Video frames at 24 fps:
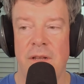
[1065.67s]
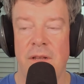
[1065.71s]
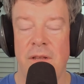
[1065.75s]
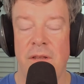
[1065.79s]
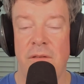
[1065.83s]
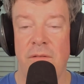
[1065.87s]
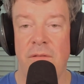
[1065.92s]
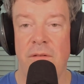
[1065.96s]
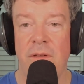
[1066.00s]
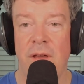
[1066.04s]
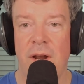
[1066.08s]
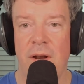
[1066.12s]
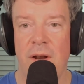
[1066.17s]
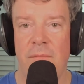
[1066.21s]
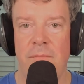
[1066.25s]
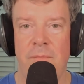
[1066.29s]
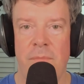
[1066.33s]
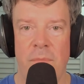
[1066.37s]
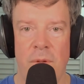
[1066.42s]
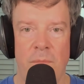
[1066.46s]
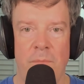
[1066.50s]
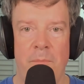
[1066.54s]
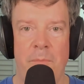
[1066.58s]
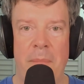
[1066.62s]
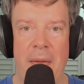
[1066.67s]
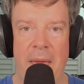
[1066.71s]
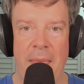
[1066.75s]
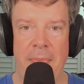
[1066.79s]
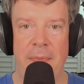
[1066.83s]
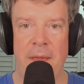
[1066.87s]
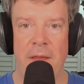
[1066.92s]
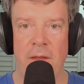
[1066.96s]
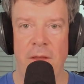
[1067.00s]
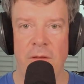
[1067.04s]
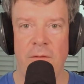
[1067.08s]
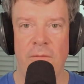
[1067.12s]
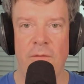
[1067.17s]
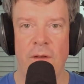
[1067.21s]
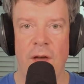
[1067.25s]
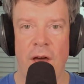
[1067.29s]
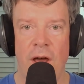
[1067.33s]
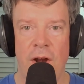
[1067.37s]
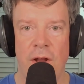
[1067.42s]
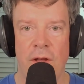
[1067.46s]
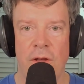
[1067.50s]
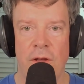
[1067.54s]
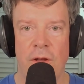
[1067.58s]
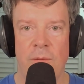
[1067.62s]
You've got to bet that you've
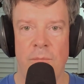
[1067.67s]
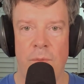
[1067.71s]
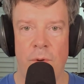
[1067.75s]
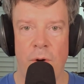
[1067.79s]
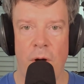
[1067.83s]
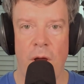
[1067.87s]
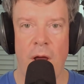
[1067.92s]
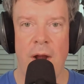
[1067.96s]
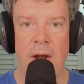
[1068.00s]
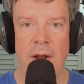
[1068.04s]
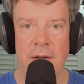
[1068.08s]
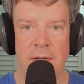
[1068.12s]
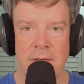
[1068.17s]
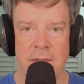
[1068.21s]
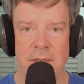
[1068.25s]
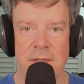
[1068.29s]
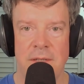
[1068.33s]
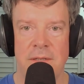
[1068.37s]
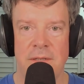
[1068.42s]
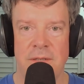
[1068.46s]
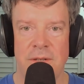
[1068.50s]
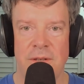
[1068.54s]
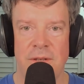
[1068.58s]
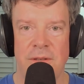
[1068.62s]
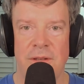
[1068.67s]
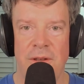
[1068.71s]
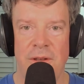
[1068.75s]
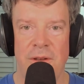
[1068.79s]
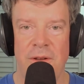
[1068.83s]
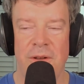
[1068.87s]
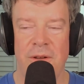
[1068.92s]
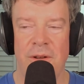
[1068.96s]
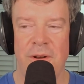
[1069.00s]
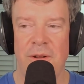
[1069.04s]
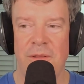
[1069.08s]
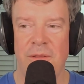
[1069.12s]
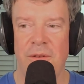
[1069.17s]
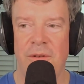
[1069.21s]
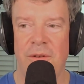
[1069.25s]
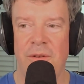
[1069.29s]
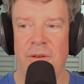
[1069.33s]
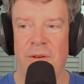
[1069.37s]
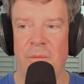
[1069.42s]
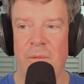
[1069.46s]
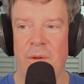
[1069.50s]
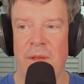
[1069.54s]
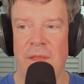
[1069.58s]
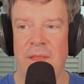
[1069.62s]
got a good product, and so that you're
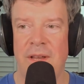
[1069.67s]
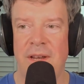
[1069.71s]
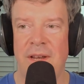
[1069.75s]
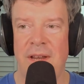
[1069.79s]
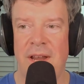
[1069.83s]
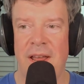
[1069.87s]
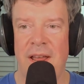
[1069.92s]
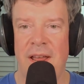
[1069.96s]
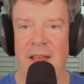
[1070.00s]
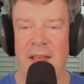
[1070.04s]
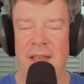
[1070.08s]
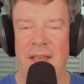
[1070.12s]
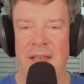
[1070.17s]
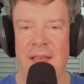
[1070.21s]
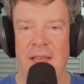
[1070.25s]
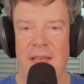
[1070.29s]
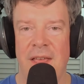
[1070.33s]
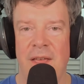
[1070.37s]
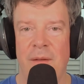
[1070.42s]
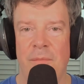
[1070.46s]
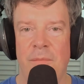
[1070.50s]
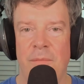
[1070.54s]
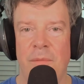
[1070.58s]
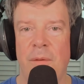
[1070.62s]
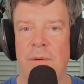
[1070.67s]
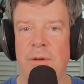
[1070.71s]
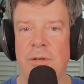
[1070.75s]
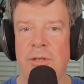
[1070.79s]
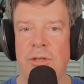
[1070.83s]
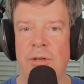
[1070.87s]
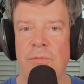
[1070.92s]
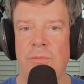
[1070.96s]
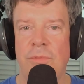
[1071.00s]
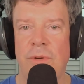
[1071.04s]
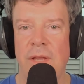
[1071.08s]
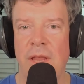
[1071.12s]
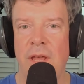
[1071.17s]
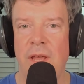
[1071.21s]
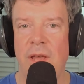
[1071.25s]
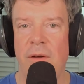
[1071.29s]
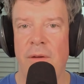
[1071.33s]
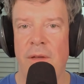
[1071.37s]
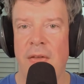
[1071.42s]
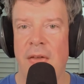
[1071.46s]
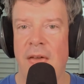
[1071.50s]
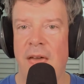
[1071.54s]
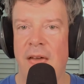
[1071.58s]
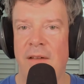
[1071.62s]
gonna win the day. But what you're really
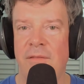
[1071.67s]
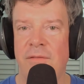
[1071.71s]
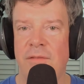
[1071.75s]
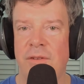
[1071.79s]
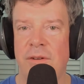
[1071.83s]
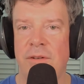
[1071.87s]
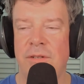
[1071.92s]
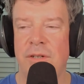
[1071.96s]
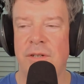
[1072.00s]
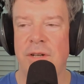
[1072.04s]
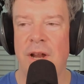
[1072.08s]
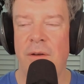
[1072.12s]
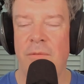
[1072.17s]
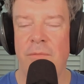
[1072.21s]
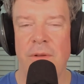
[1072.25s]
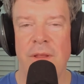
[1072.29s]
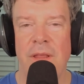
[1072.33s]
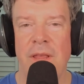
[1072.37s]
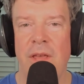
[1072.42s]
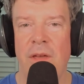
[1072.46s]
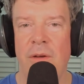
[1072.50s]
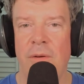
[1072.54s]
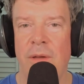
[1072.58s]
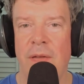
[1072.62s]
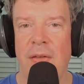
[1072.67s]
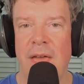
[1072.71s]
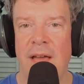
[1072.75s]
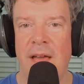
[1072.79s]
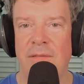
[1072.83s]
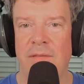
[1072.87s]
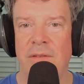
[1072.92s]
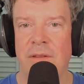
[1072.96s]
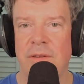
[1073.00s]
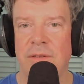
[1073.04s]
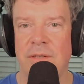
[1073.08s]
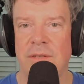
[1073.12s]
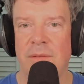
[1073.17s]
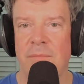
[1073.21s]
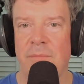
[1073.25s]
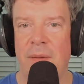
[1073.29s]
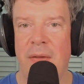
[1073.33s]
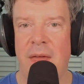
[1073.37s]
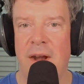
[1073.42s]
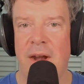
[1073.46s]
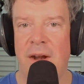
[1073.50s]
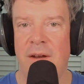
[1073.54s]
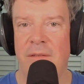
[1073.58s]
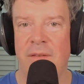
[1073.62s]
going after is, you're not really going after those
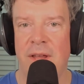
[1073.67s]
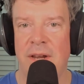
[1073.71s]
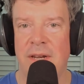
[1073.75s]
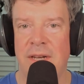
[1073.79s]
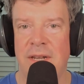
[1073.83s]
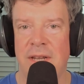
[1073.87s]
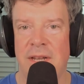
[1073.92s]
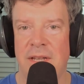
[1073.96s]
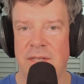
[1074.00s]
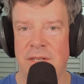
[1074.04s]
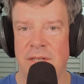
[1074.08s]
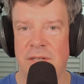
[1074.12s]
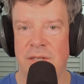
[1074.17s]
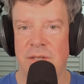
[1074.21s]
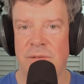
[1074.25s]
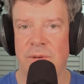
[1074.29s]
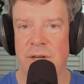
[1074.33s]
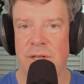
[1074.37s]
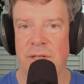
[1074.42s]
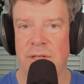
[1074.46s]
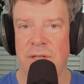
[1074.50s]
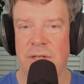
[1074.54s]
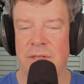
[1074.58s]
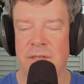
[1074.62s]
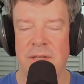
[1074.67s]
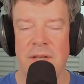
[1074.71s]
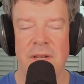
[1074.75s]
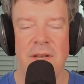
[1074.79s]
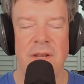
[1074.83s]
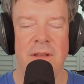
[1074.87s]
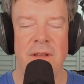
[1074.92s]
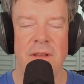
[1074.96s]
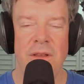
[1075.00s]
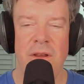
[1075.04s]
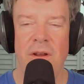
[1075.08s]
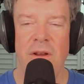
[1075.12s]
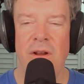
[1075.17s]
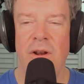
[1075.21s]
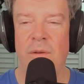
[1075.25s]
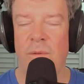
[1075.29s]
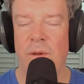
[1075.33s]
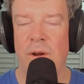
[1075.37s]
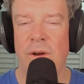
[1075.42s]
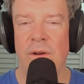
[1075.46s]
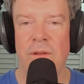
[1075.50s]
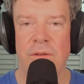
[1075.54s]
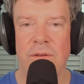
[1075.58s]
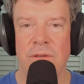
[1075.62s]
competitive head-to-head situations. You're going to
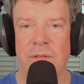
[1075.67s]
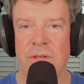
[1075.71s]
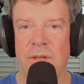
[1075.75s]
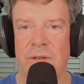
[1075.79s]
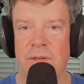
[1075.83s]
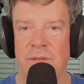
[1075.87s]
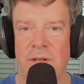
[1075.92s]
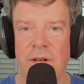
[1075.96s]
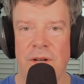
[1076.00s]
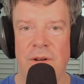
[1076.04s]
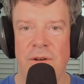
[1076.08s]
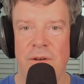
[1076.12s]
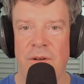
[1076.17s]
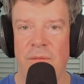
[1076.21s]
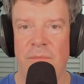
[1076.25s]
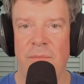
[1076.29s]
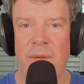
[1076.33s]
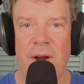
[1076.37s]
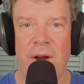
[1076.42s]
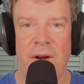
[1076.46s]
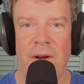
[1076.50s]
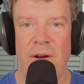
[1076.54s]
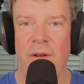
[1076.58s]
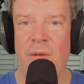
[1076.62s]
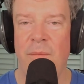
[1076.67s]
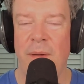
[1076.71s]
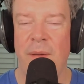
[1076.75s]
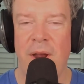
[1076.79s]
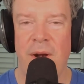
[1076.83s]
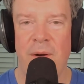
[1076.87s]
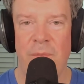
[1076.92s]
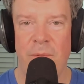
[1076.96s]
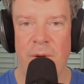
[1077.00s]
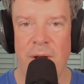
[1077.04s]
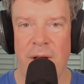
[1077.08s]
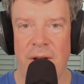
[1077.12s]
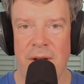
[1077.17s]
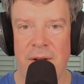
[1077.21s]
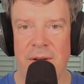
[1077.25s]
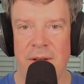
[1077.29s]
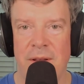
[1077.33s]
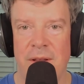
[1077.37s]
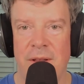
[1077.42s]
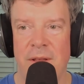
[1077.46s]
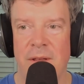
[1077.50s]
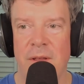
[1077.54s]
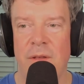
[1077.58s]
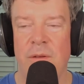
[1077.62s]
win or lose those on your own merit, no matter what.
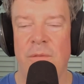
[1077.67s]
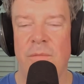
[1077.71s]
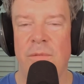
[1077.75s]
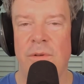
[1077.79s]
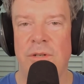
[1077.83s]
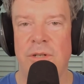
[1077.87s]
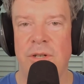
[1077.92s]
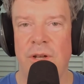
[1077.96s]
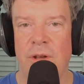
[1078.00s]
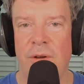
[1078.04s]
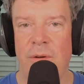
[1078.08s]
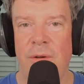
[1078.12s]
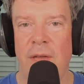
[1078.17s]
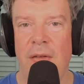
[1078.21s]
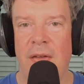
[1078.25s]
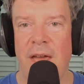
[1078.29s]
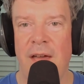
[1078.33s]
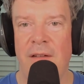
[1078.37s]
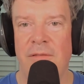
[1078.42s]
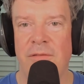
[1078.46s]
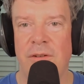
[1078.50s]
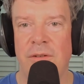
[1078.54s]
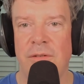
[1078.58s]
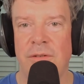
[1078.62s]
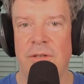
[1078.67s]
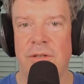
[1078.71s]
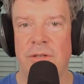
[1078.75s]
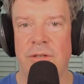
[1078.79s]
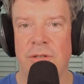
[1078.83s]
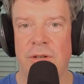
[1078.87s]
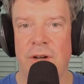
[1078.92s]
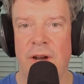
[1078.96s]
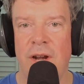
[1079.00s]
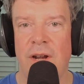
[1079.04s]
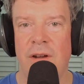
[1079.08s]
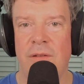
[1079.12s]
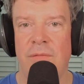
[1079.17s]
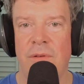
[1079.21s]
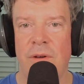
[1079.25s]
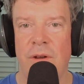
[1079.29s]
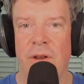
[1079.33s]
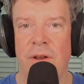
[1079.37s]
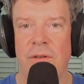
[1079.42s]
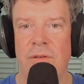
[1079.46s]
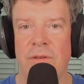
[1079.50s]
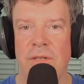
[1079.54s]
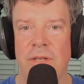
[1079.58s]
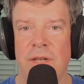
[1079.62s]
What you're going after is you're trying to
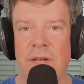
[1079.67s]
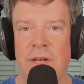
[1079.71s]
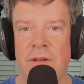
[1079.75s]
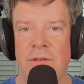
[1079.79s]
reduce the